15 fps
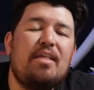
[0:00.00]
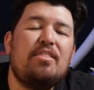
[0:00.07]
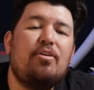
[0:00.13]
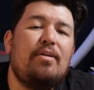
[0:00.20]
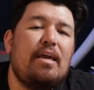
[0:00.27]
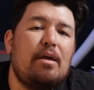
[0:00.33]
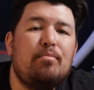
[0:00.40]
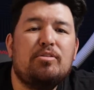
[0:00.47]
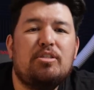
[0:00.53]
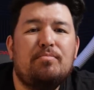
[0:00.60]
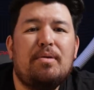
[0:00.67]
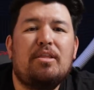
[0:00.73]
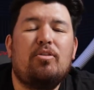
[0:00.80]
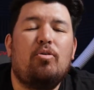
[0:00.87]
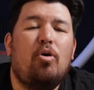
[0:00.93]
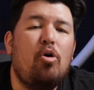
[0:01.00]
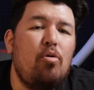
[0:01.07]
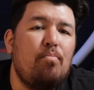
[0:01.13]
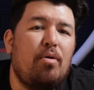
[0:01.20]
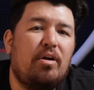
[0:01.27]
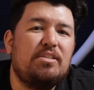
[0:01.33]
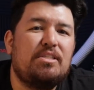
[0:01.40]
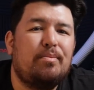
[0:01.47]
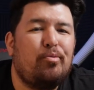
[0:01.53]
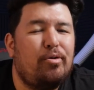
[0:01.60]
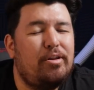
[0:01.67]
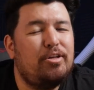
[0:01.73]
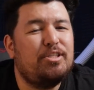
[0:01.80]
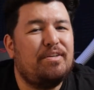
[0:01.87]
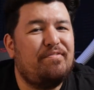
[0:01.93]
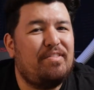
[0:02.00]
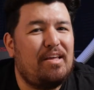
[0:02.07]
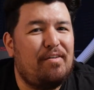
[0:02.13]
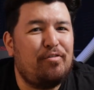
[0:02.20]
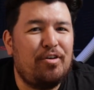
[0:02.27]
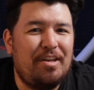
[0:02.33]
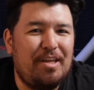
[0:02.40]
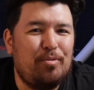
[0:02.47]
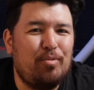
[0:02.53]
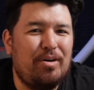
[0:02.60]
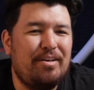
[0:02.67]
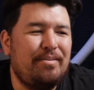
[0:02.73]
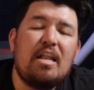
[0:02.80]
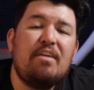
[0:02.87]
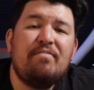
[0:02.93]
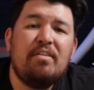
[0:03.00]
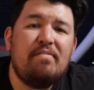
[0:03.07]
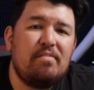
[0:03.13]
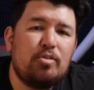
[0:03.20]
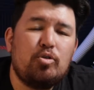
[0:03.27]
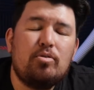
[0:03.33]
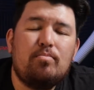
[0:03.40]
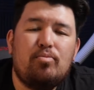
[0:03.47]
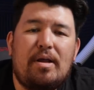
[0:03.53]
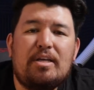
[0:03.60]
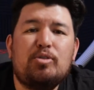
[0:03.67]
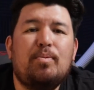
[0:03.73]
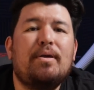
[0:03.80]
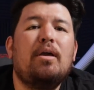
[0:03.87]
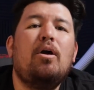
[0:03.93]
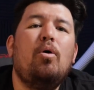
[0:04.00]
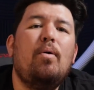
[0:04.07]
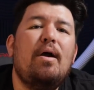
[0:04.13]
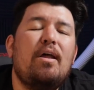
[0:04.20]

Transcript: and they're able to make their own part separators if they ever need one. And even if the tool breaks, we can go